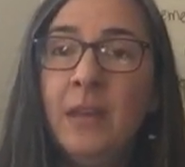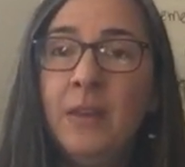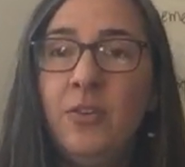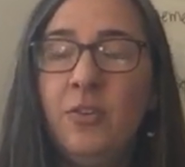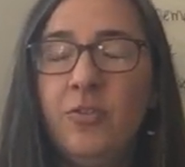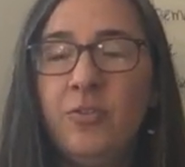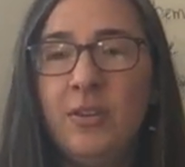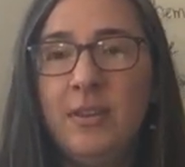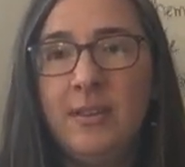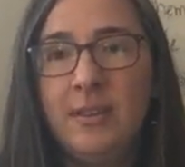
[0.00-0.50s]

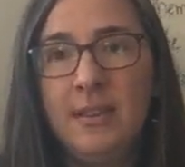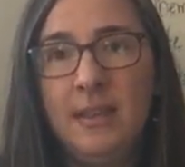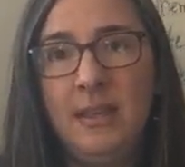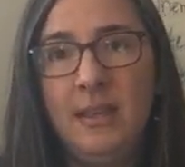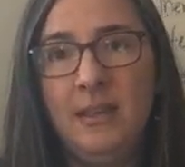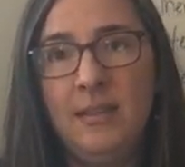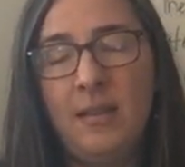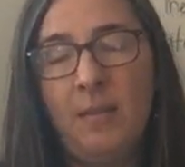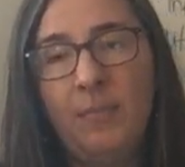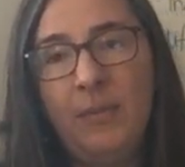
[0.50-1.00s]
you should
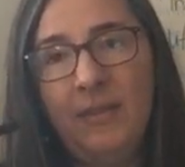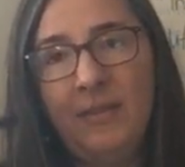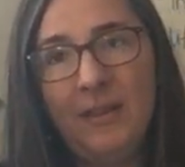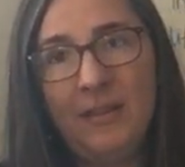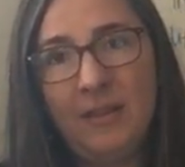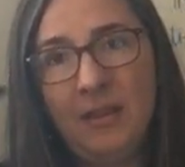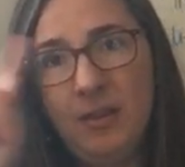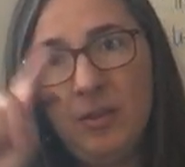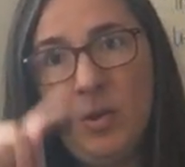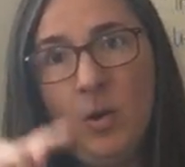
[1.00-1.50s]
see something
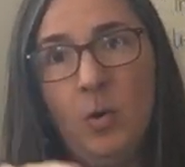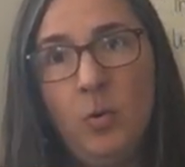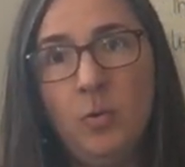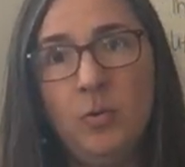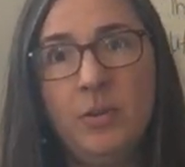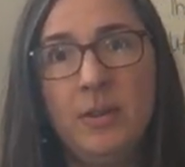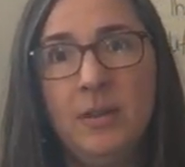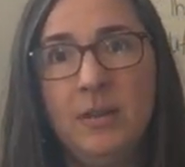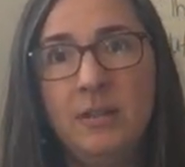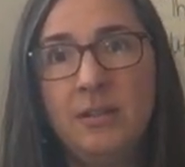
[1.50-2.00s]
that says
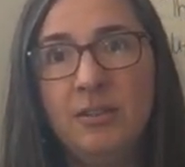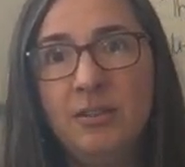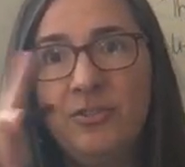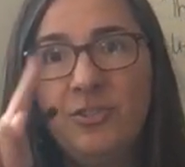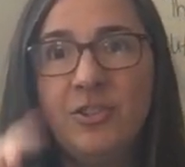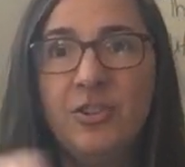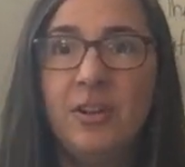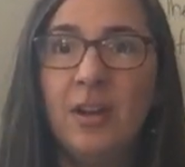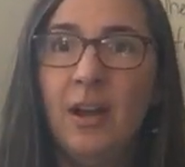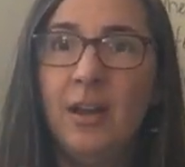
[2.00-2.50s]
Holt
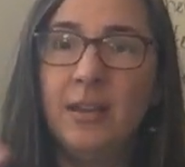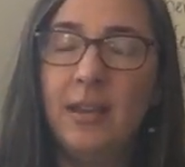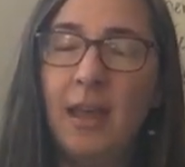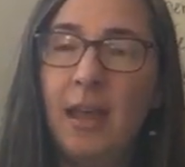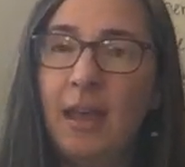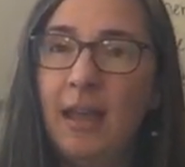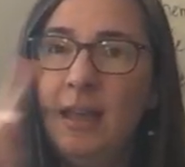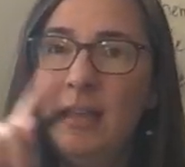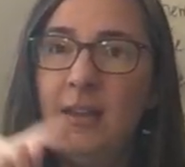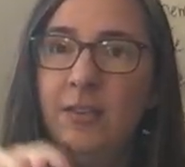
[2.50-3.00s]
Literature
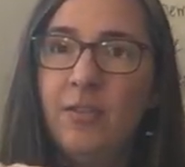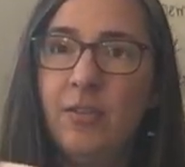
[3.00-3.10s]
Online.